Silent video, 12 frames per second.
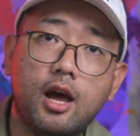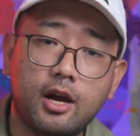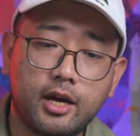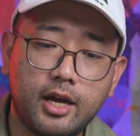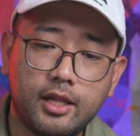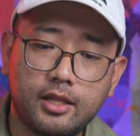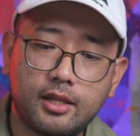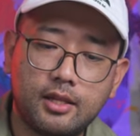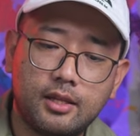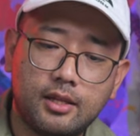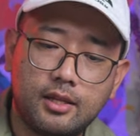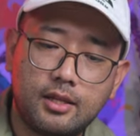lock it,
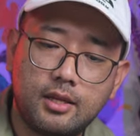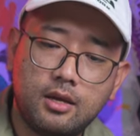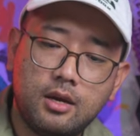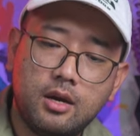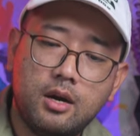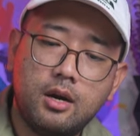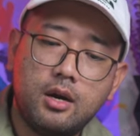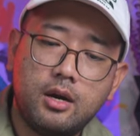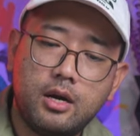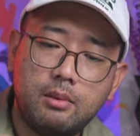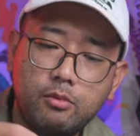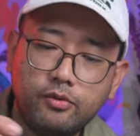
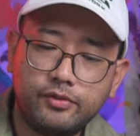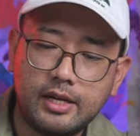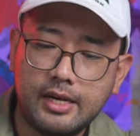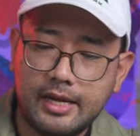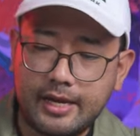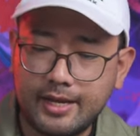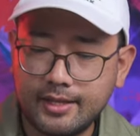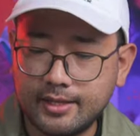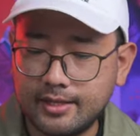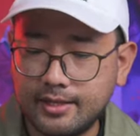remove the lid,